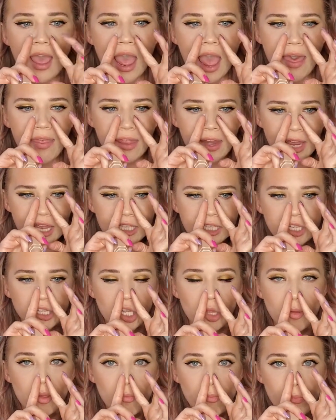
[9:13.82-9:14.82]
and then it gets a
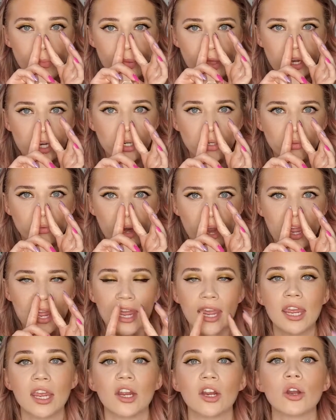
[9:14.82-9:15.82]
little bit bigger right
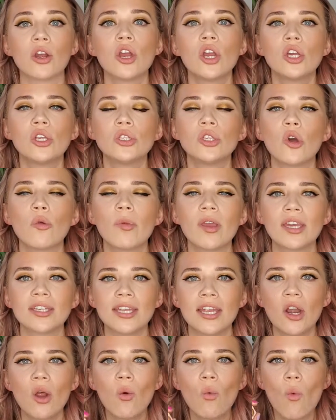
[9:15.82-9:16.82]
here. So because I
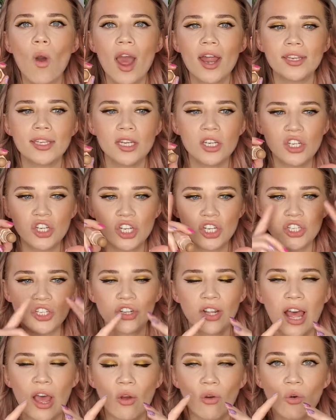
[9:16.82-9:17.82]
don't want to chisel
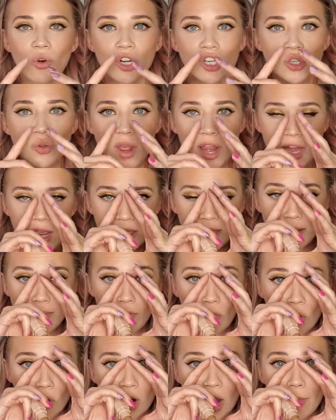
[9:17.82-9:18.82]
out or do anything
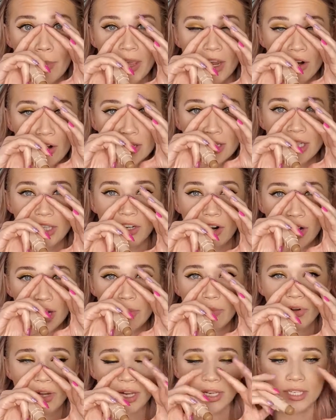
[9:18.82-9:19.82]
more up here because it's already
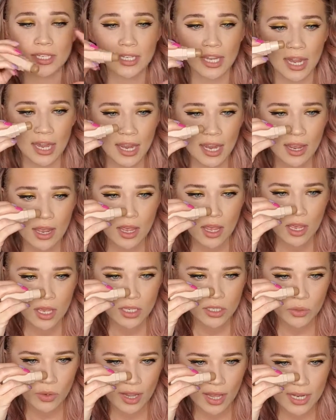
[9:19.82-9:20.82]
pretty skinny,
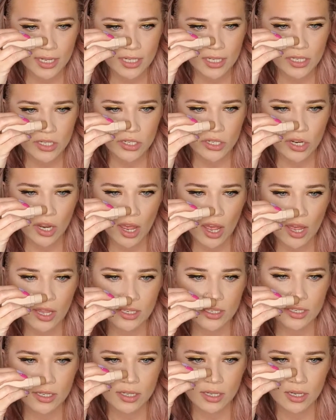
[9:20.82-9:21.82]
so I like to
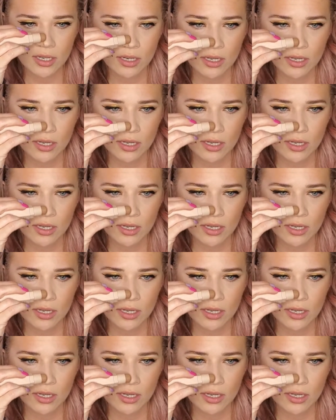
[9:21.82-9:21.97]
just